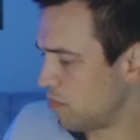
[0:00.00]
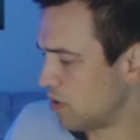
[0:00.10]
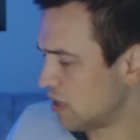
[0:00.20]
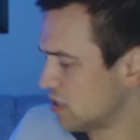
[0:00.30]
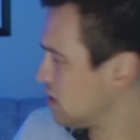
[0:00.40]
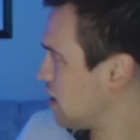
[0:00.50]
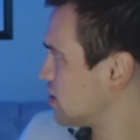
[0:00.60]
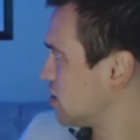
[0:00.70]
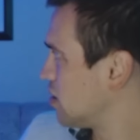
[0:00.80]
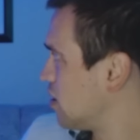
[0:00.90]
but
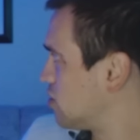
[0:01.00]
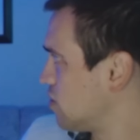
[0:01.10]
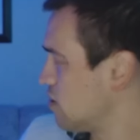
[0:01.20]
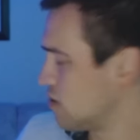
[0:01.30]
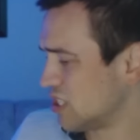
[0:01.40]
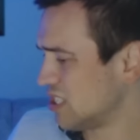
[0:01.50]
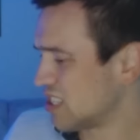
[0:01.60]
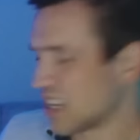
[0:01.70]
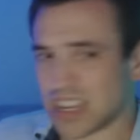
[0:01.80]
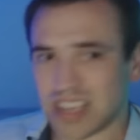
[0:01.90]
not
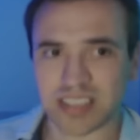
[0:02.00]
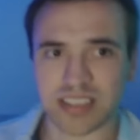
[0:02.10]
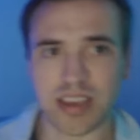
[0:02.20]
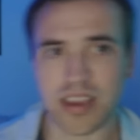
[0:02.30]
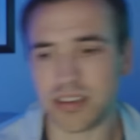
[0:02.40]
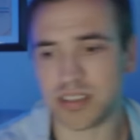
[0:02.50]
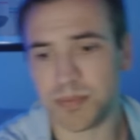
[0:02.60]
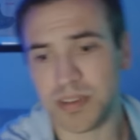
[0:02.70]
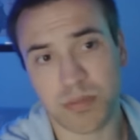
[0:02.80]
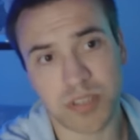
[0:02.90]
atrocious, I guess. Just
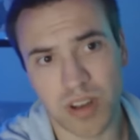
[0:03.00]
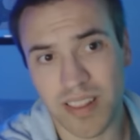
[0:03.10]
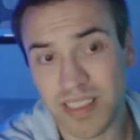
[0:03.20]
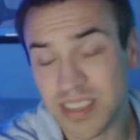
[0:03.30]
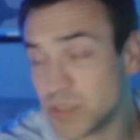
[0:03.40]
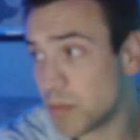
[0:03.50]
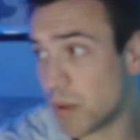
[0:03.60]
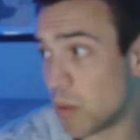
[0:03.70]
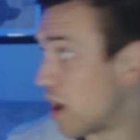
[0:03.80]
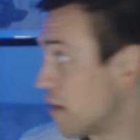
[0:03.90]
depends on what you want. This is
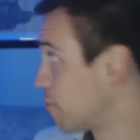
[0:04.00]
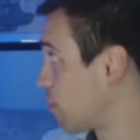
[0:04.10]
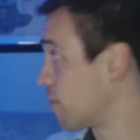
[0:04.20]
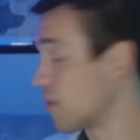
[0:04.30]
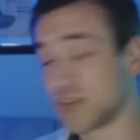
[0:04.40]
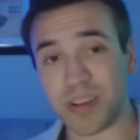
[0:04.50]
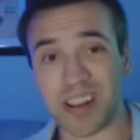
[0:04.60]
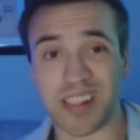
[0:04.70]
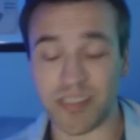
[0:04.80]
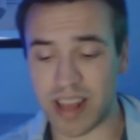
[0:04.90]
what my wife prefers for
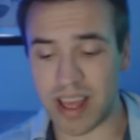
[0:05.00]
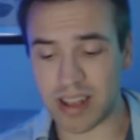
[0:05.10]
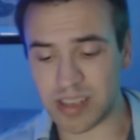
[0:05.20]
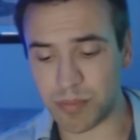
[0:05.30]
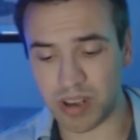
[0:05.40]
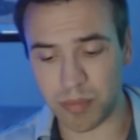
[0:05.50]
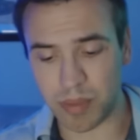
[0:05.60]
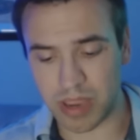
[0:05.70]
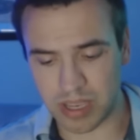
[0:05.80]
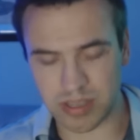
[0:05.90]
me to leave it at typically,
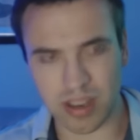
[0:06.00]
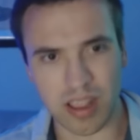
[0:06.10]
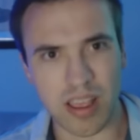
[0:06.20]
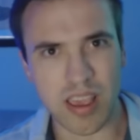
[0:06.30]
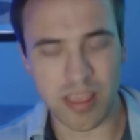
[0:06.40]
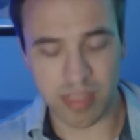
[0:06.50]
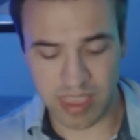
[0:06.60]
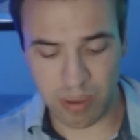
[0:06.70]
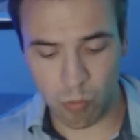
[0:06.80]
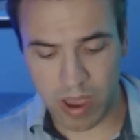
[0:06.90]
because
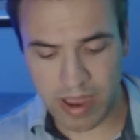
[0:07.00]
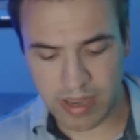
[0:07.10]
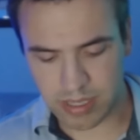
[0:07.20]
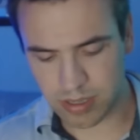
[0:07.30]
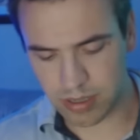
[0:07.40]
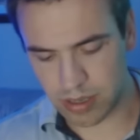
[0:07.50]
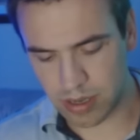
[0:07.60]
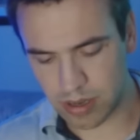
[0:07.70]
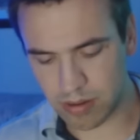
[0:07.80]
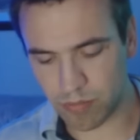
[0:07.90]
the white,
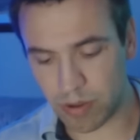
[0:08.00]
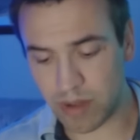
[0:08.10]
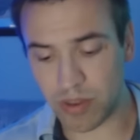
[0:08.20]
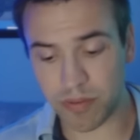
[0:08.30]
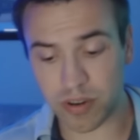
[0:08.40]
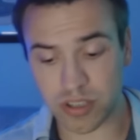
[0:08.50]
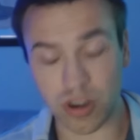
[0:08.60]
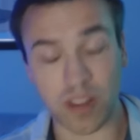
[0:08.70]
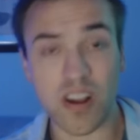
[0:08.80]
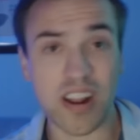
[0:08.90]
whenever you first
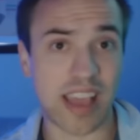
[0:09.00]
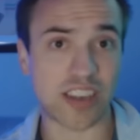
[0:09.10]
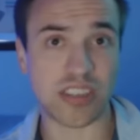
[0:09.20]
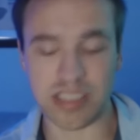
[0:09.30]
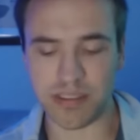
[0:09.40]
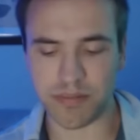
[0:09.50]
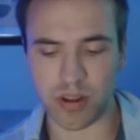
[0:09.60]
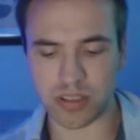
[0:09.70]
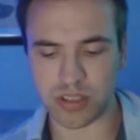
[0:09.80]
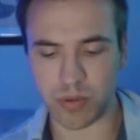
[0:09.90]
turn it on, actually
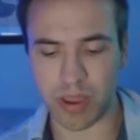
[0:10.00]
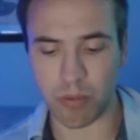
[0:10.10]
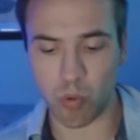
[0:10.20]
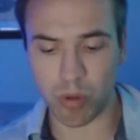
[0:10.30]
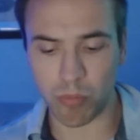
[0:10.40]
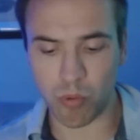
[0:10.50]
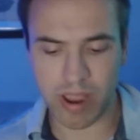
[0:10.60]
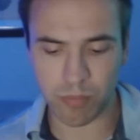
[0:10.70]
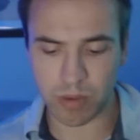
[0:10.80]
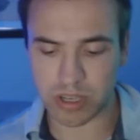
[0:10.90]
defaults to a warm
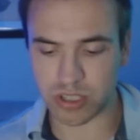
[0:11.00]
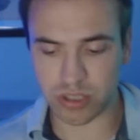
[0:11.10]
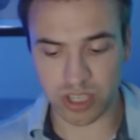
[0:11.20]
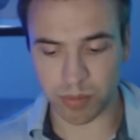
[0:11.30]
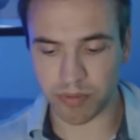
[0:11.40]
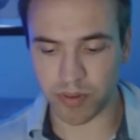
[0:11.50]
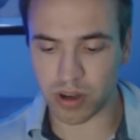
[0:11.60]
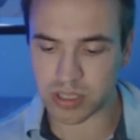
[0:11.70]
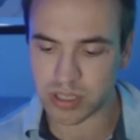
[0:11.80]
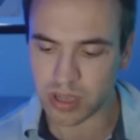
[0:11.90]
white, which she
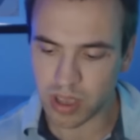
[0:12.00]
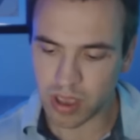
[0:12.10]
prefers.